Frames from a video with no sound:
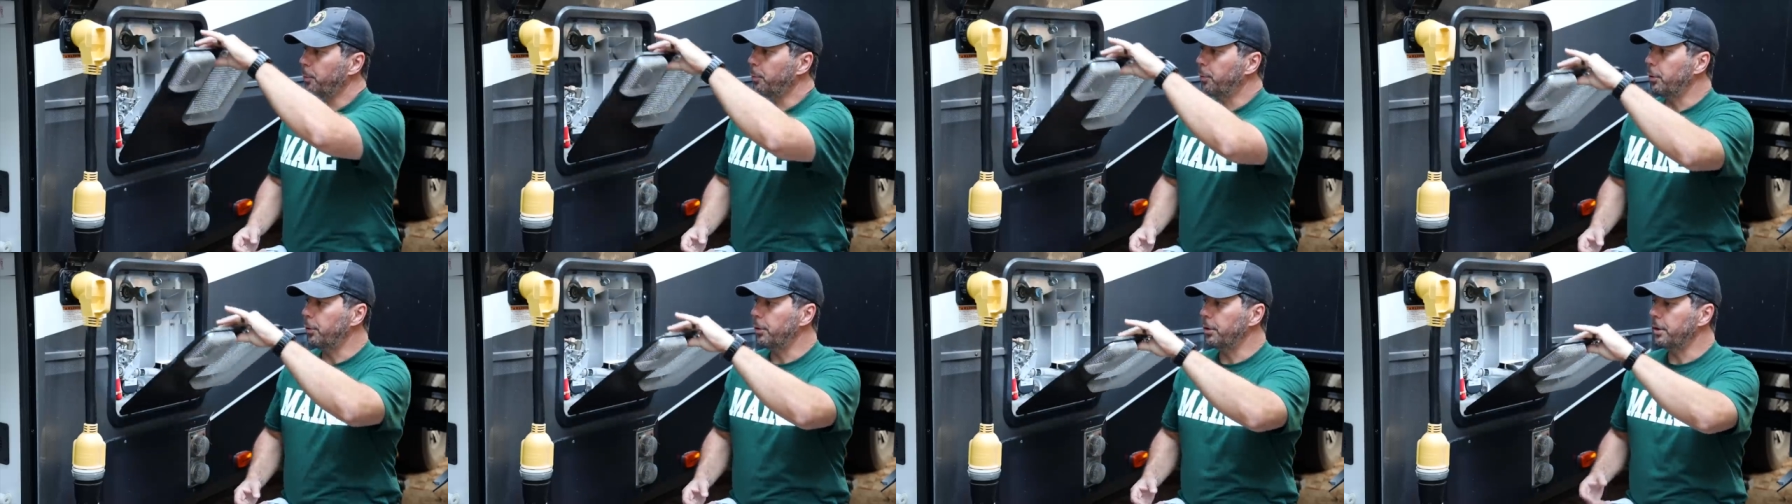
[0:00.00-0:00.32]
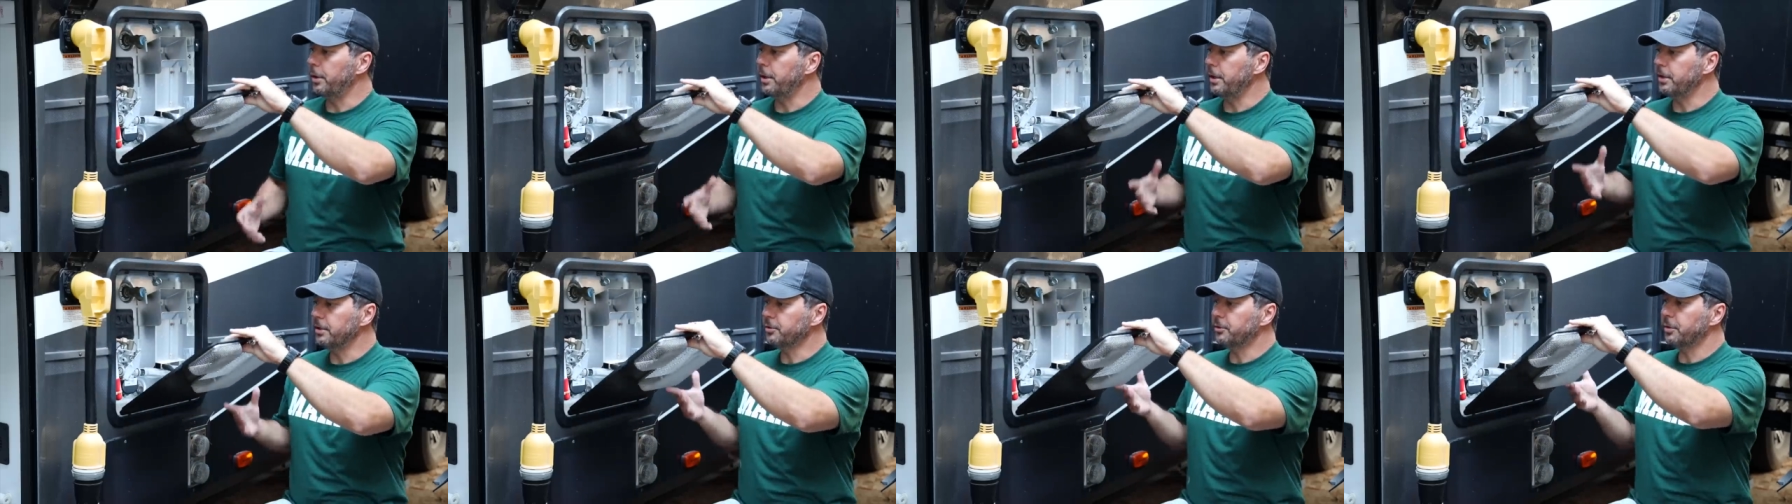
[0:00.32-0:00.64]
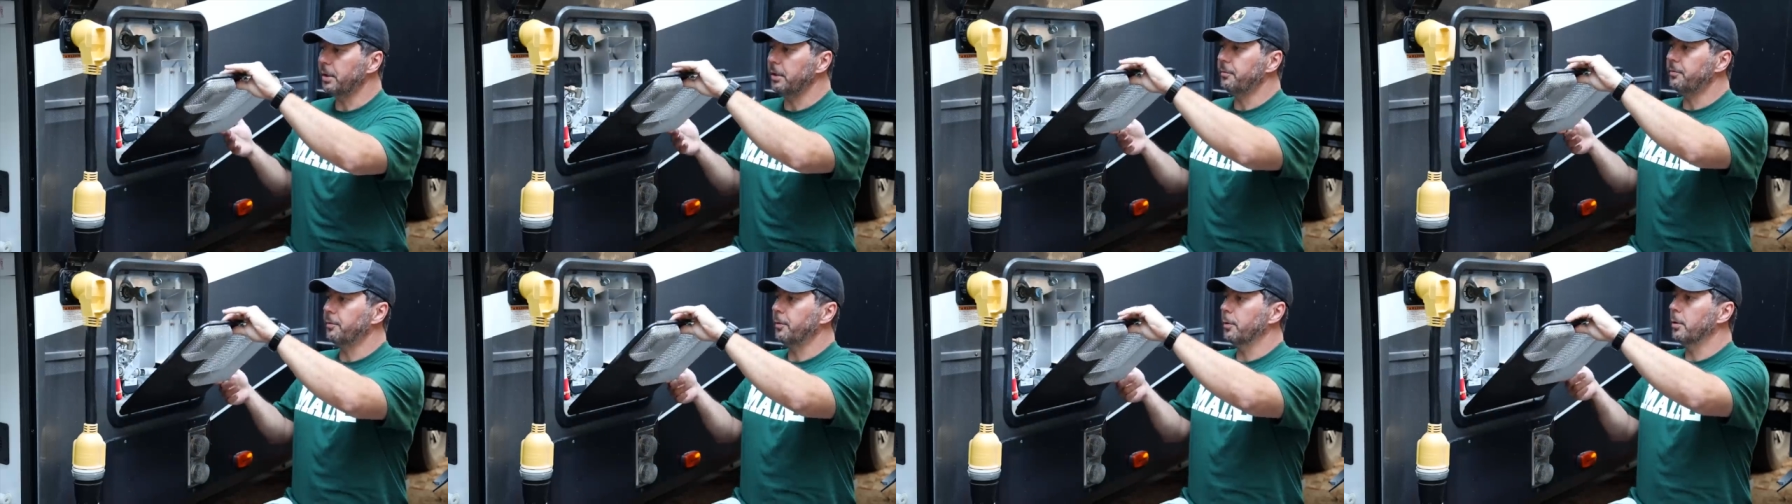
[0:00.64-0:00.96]
Pretty
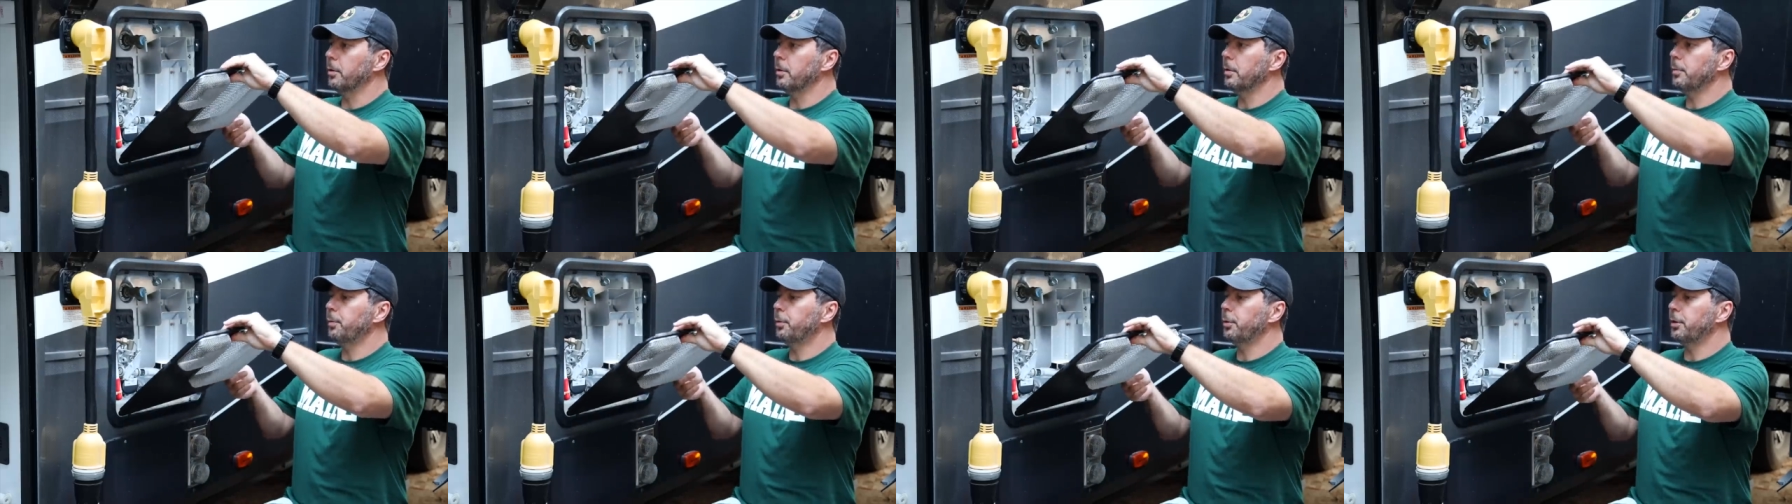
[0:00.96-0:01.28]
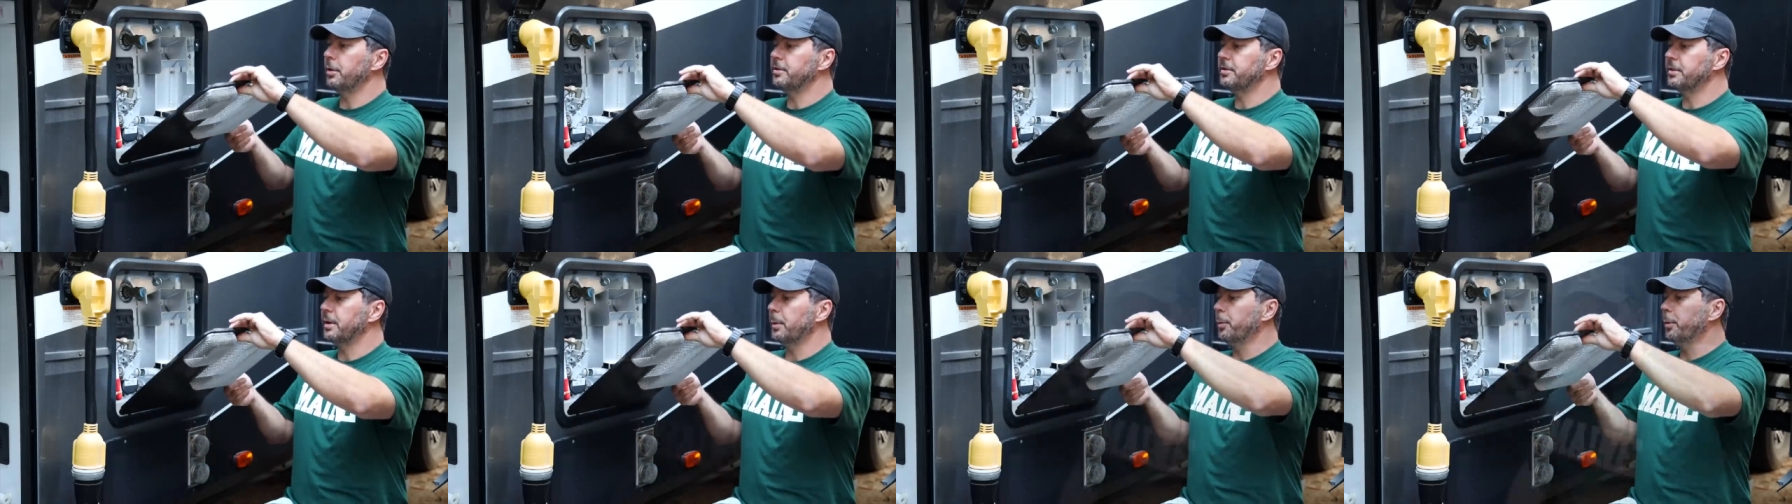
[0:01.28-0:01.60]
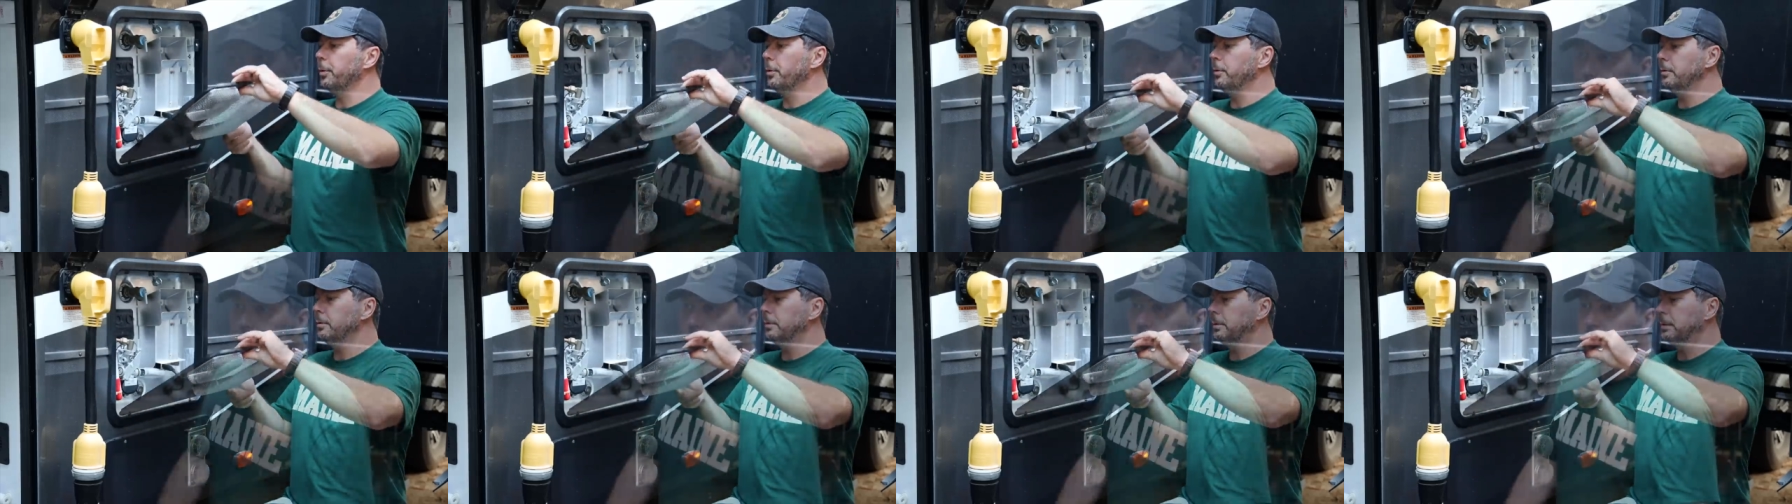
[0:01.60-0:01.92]
straightforward, pretty
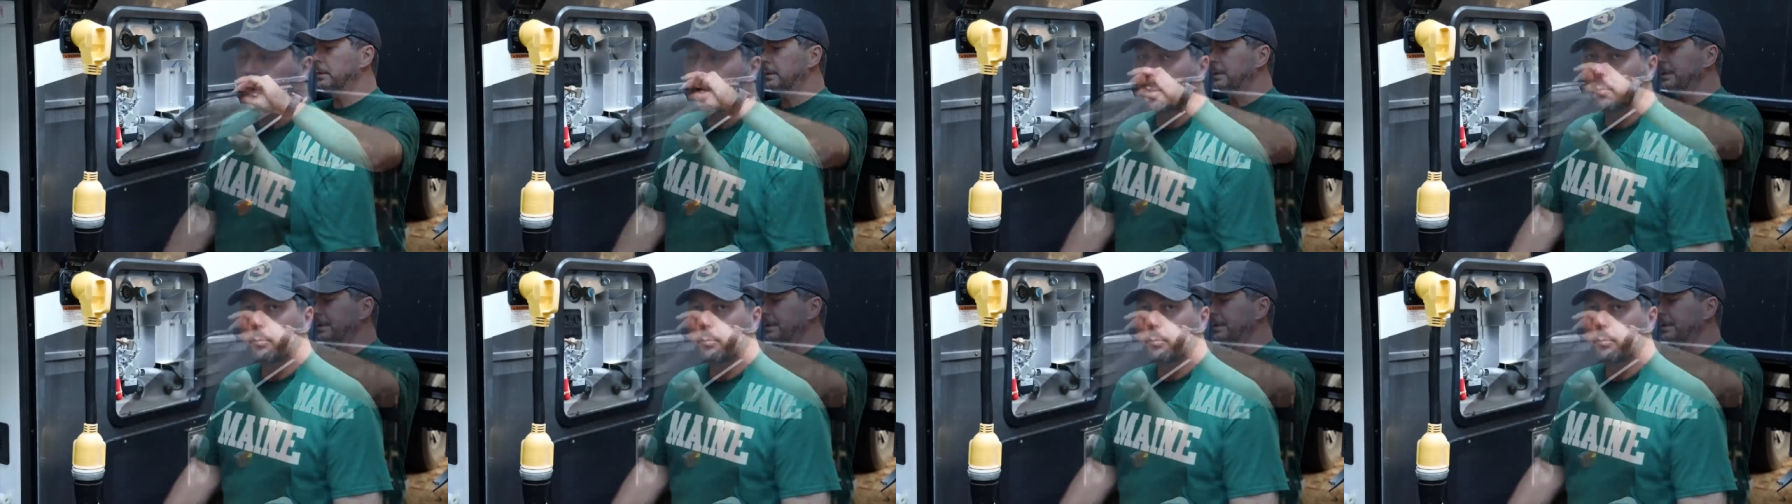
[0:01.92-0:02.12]
simple. So